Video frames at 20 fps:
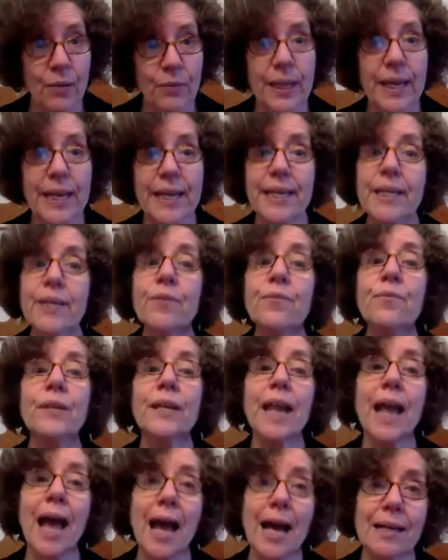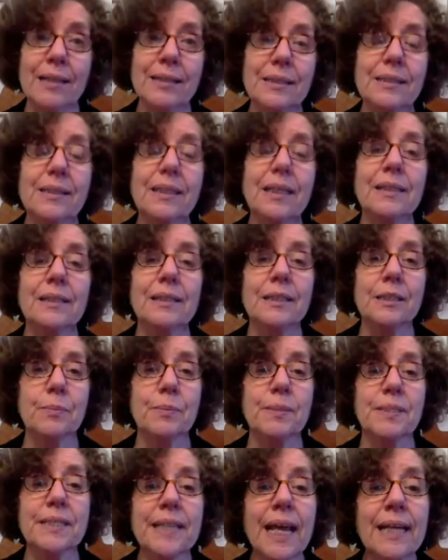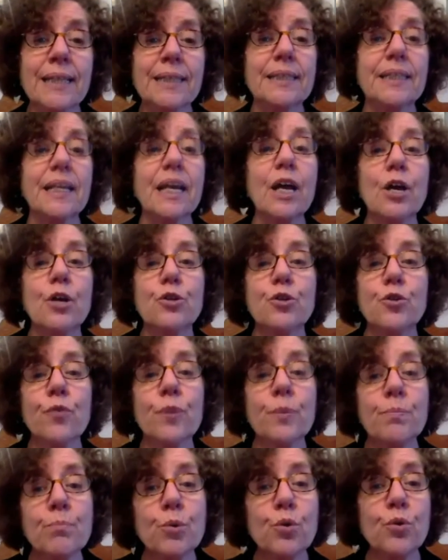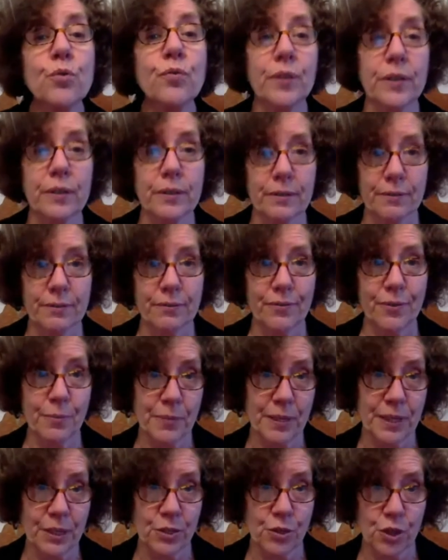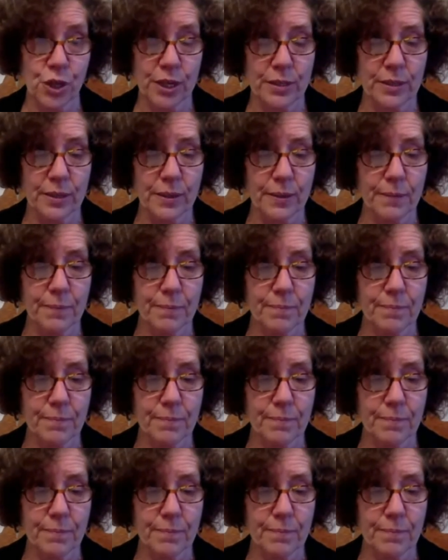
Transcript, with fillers: They even asked Elizabeth Stanton to remove it from the agenda.